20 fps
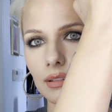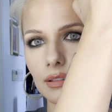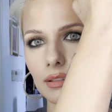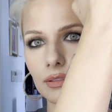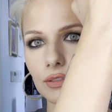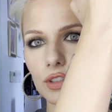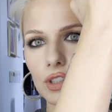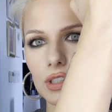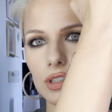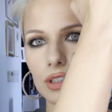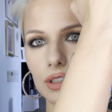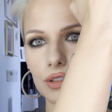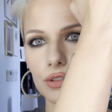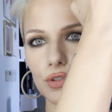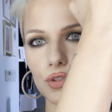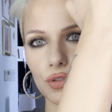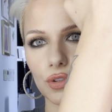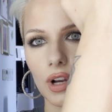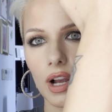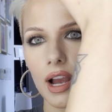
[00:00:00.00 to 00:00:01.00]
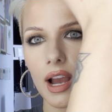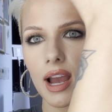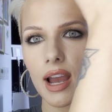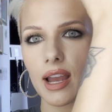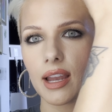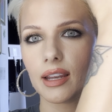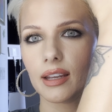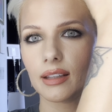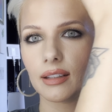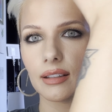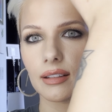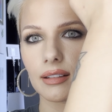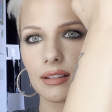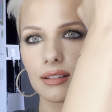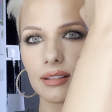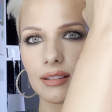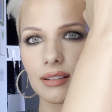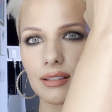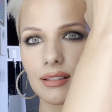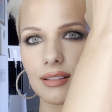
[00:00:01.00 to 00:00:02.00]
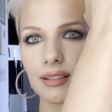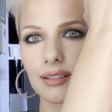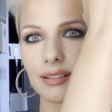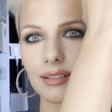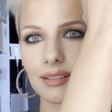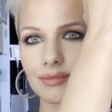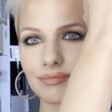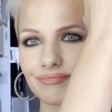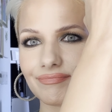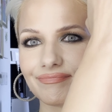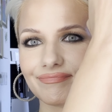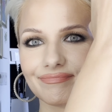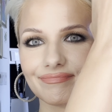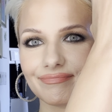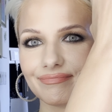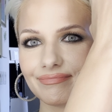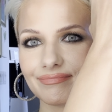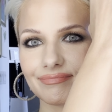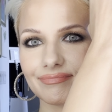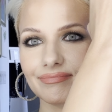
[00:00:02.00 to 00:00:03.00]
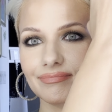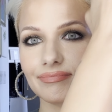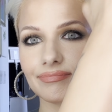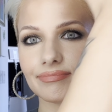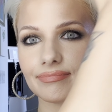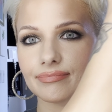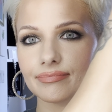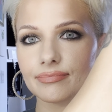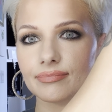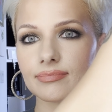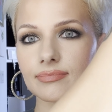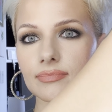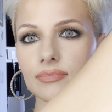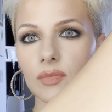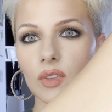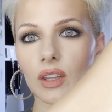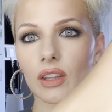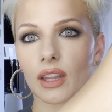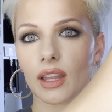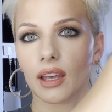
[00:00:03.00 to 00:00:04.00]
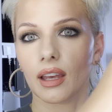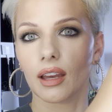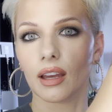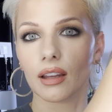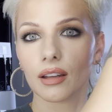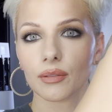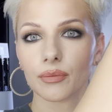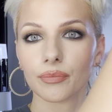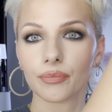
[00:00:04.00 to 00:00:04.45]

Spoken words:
Just looks dry and look at that.